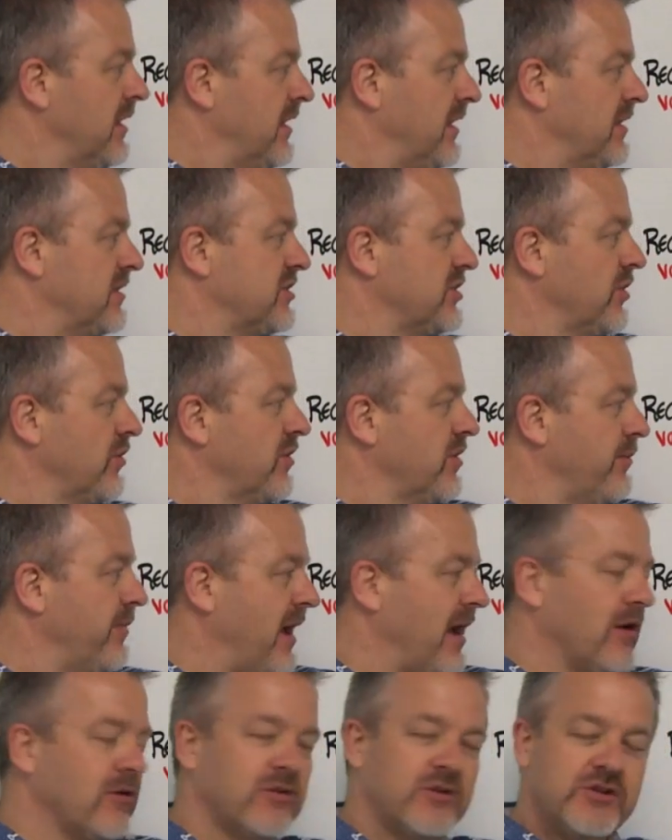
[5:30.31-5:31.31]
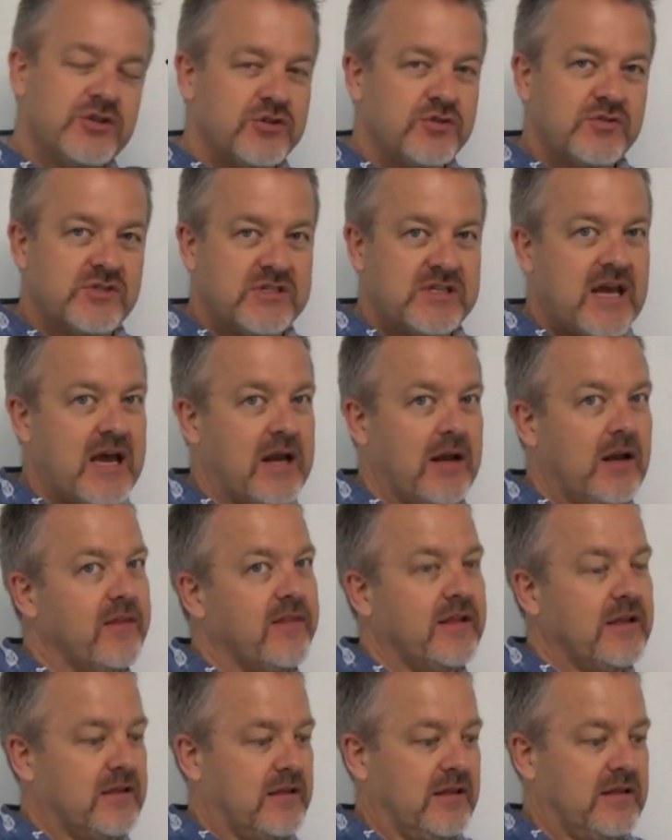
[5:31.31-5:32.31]
And so the boundaries you set,
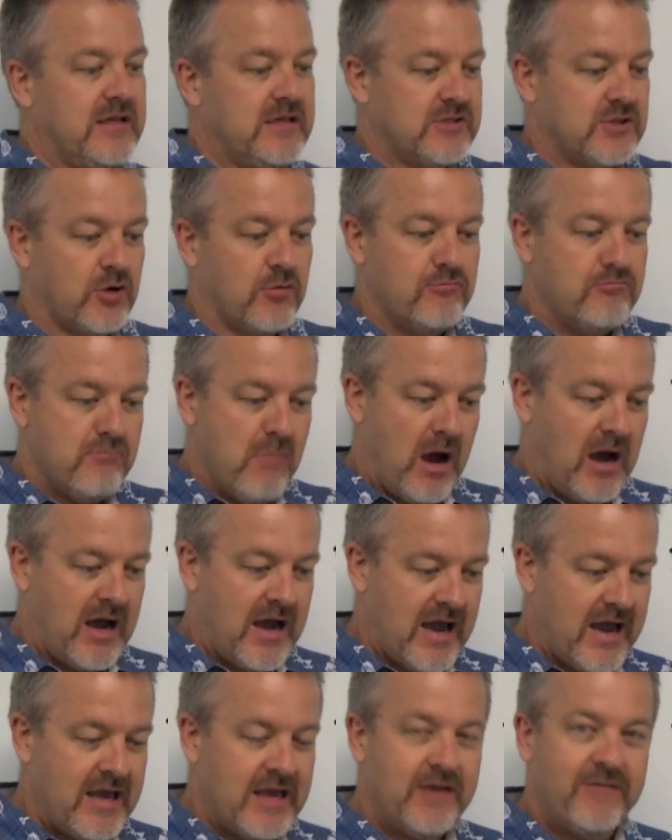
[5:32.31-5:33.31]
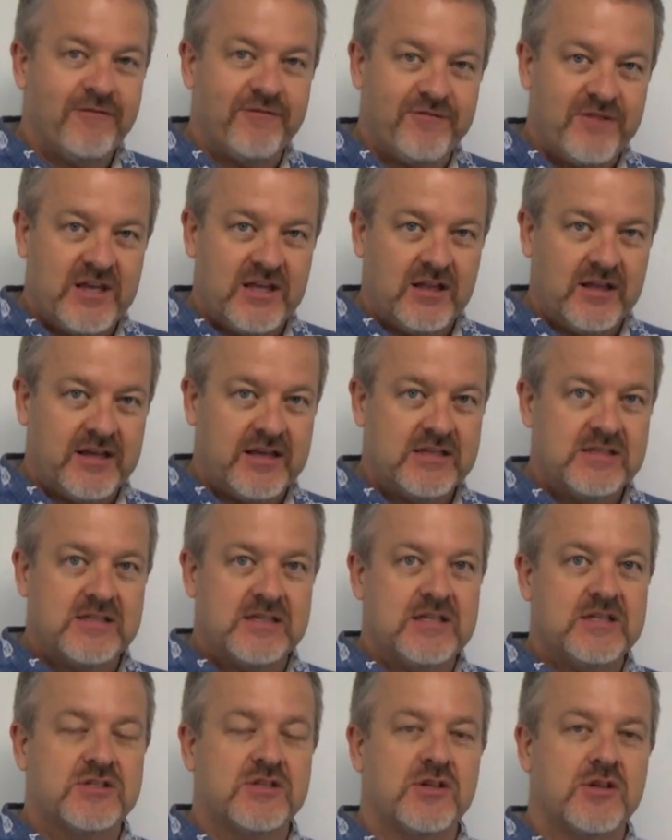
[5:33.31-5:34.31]
these are my feelings,
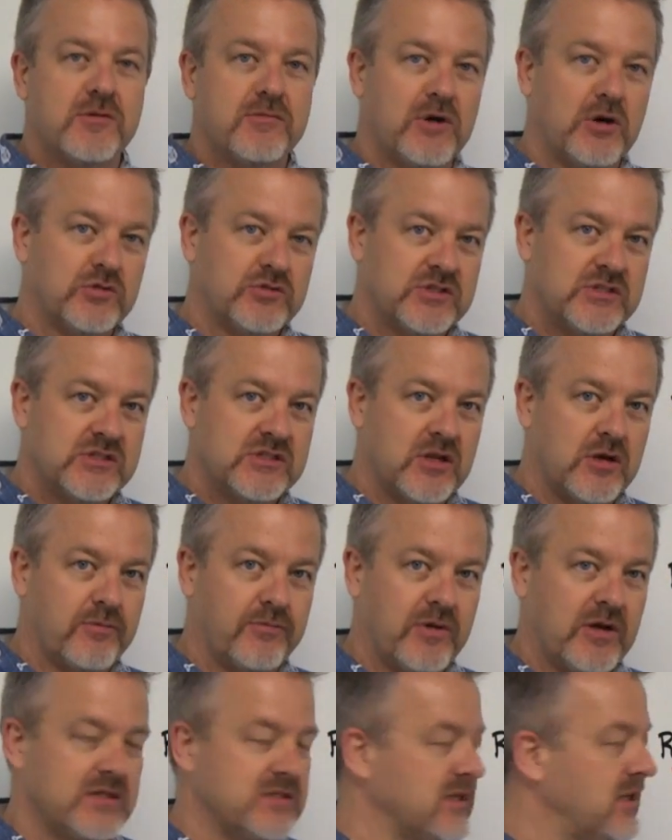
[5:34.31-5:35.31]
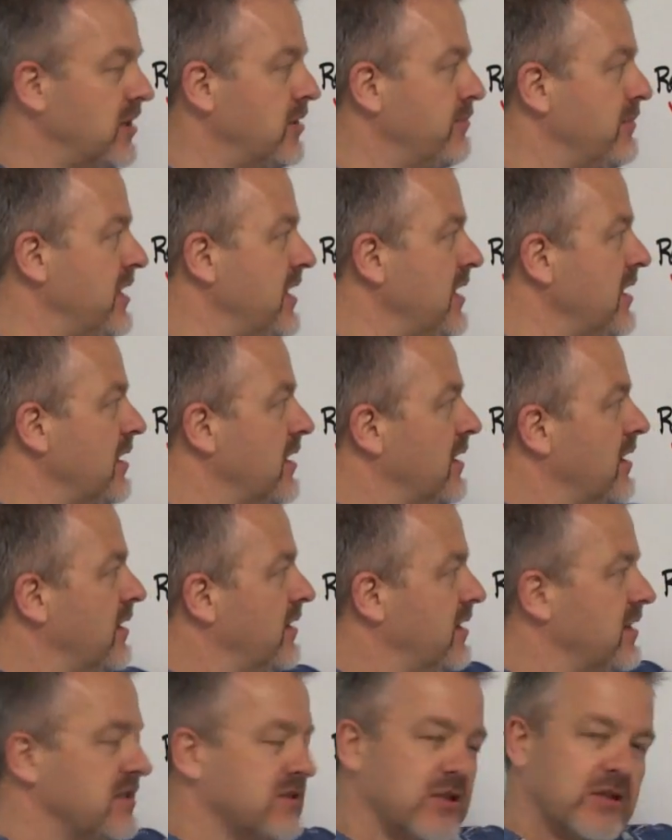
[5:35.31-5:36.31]
these are the emotions that are present in me,
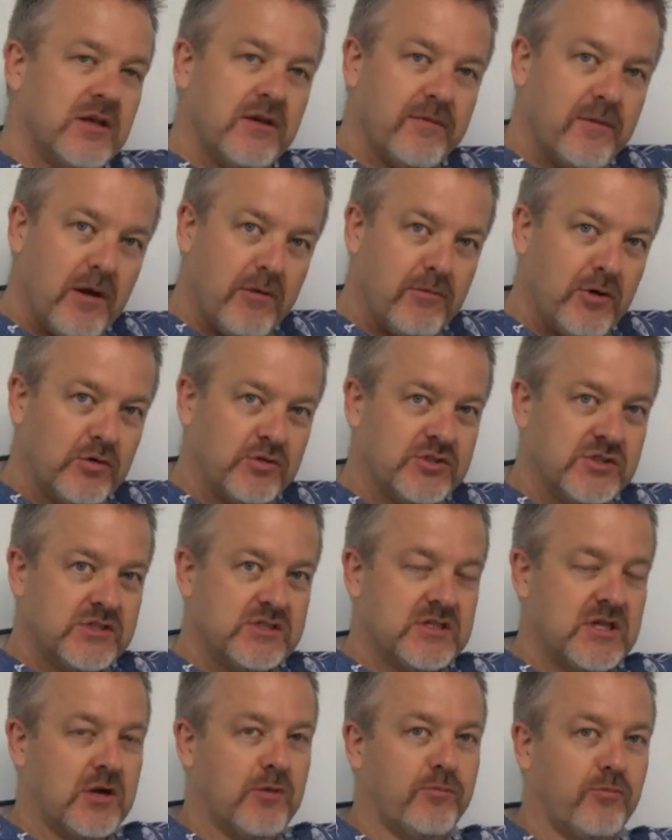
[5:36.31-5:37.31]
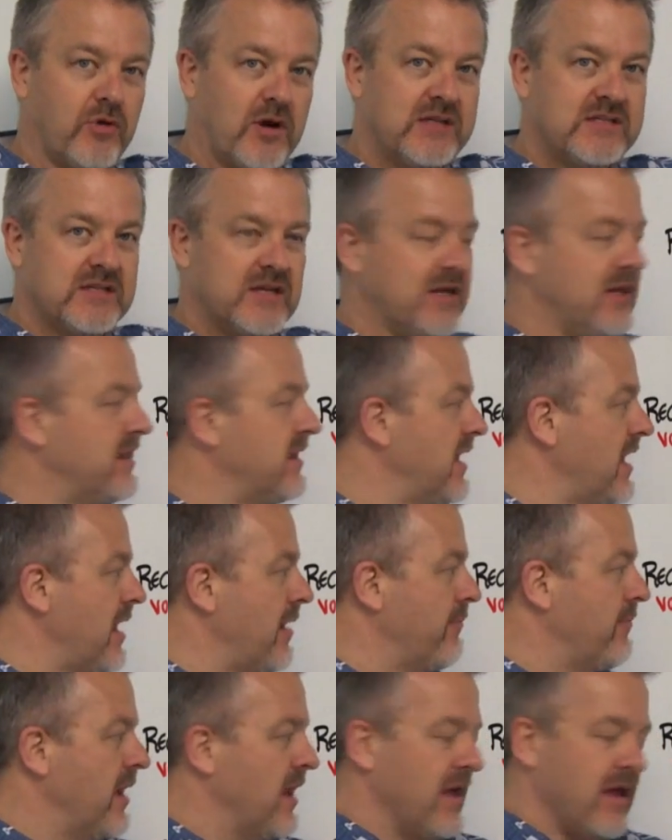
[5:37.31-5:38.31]
these are the emotions that are present in
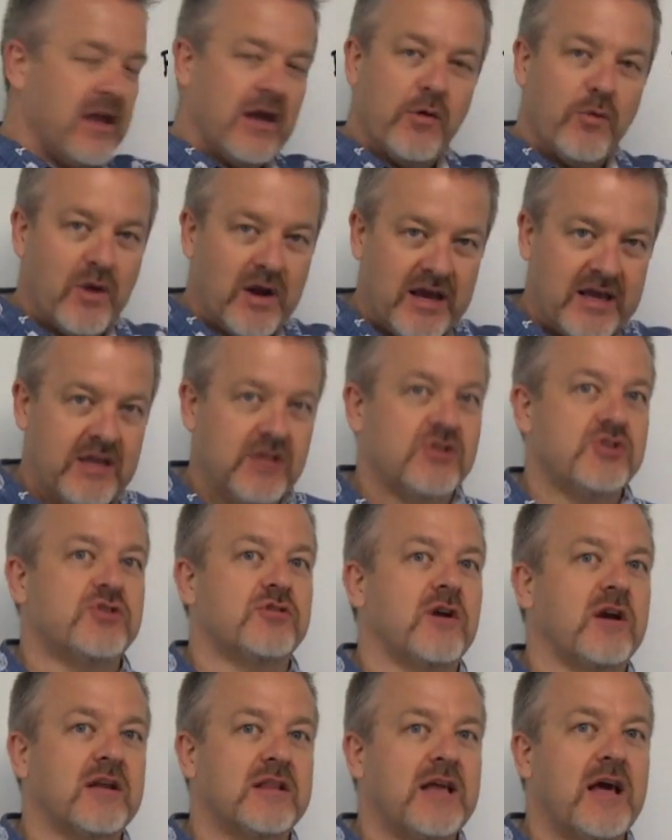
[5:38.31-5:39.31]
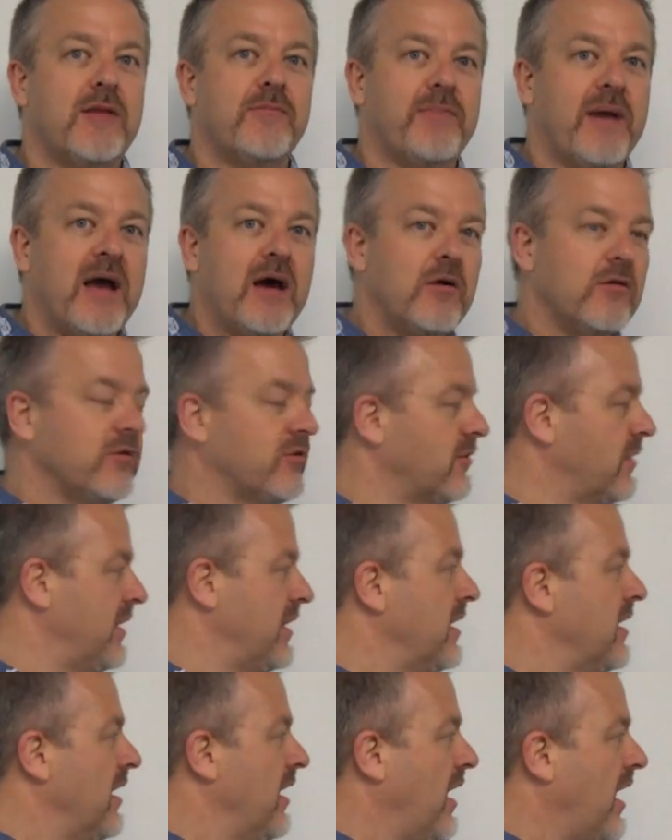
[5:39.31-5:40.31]
them, and when I construct that
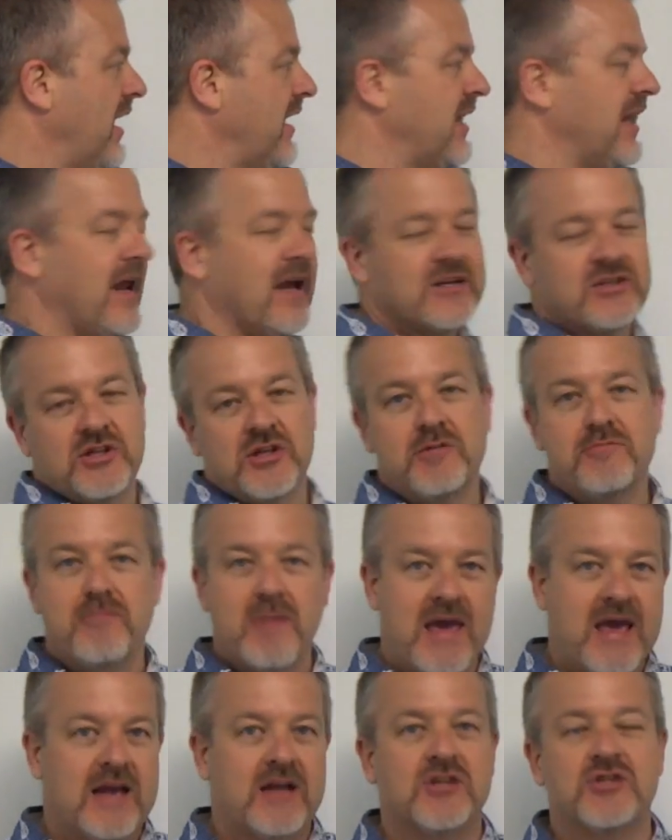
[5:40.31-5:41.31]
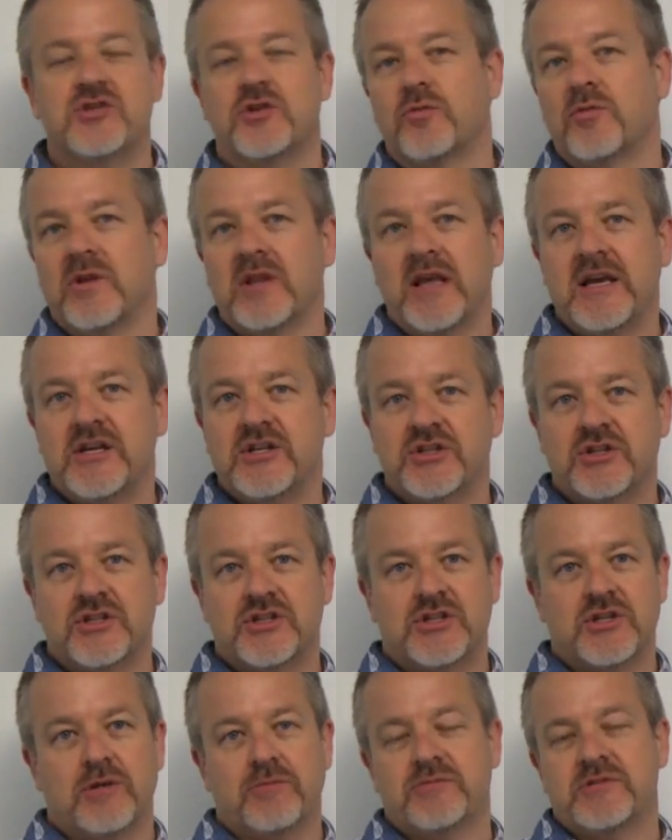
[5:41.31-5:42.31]
boundary, I can actually manage the
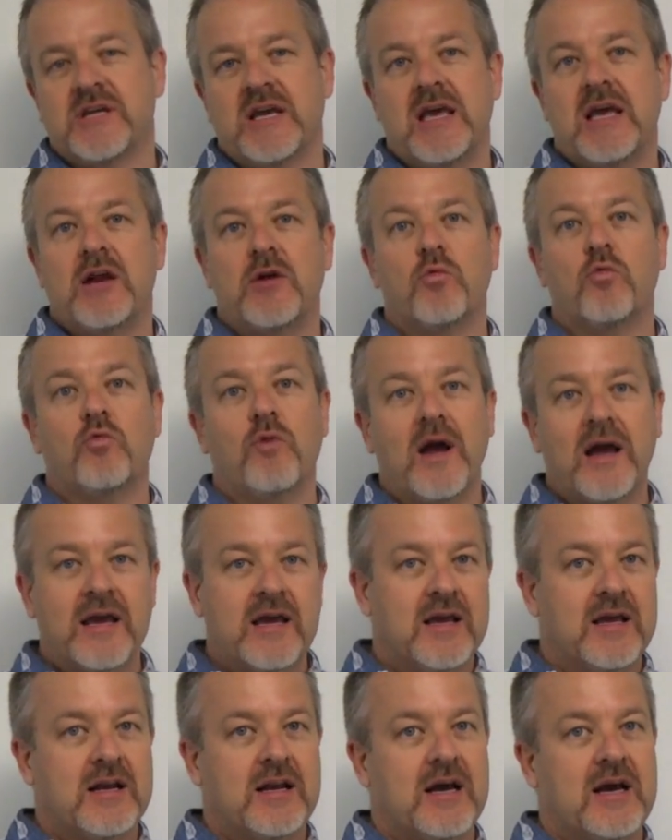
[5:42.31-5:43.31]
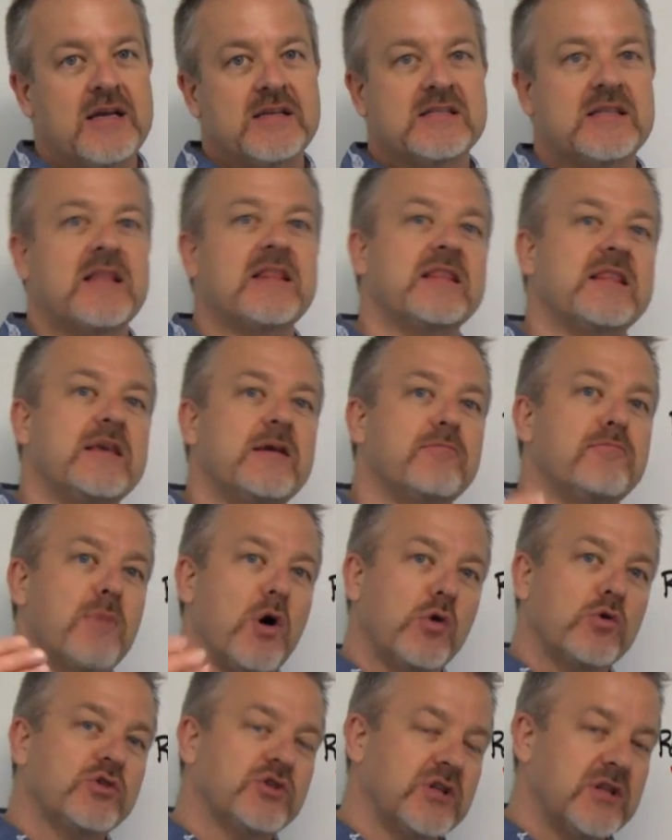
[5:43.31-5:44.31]
relationships and recognize that the
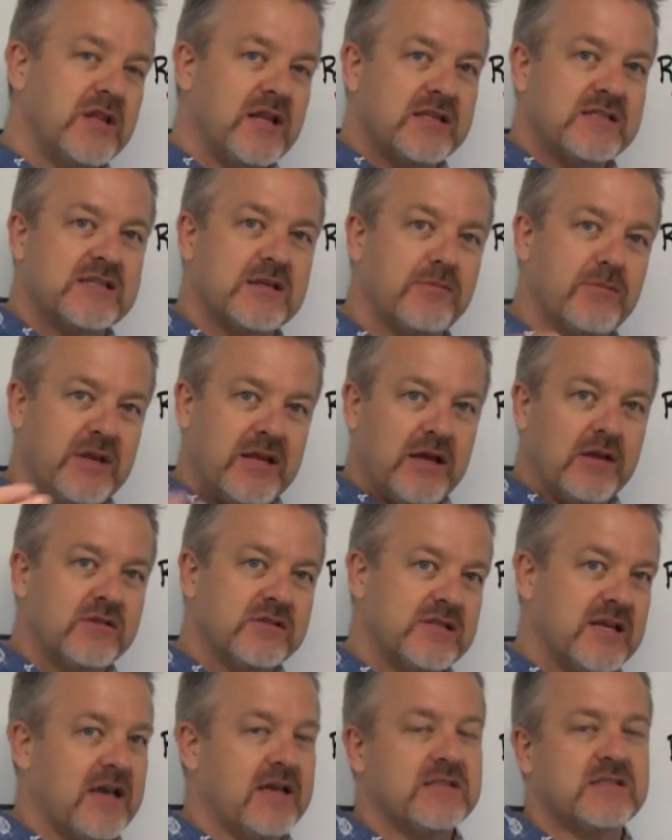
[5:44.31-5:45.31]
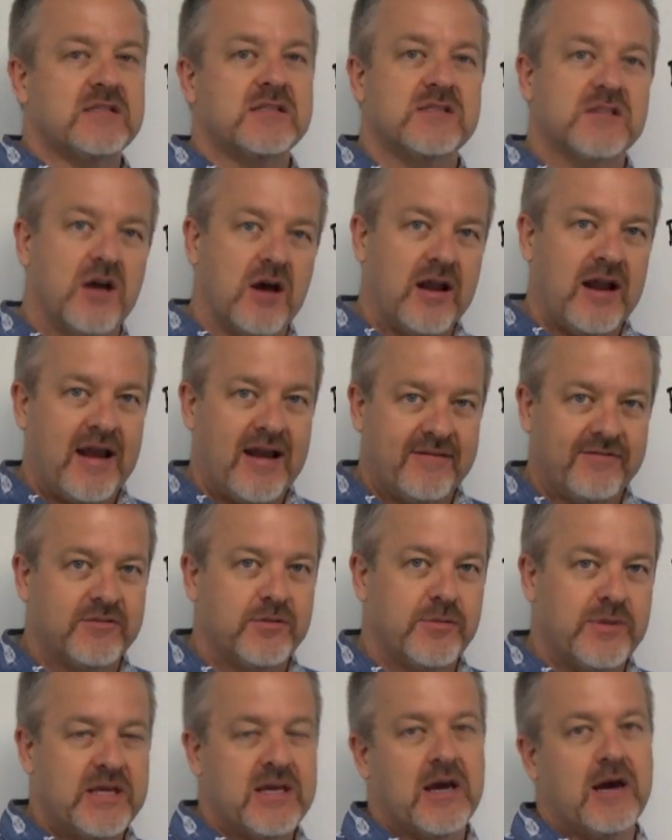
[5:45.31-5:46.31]
emotion that somebody else has does not have to
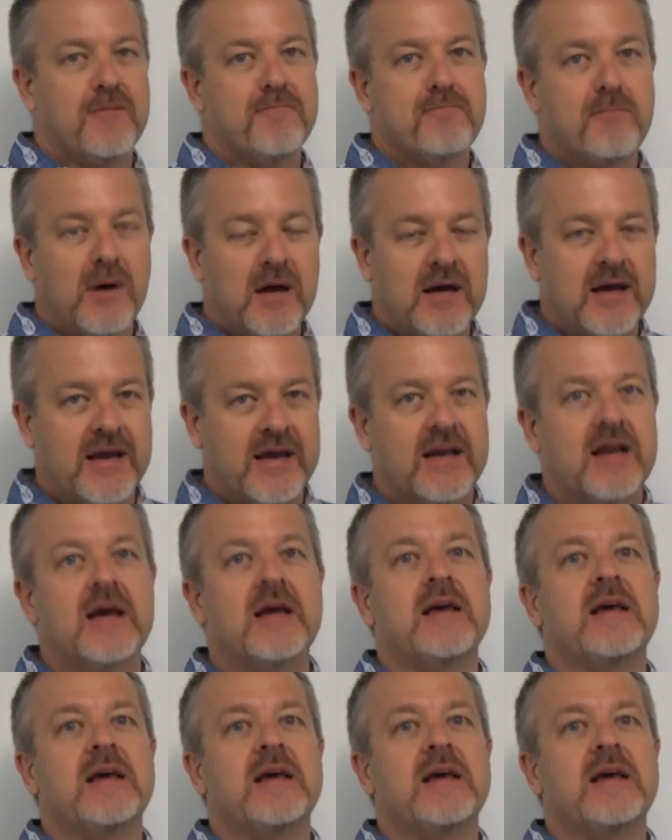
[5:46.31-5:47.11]
become mine.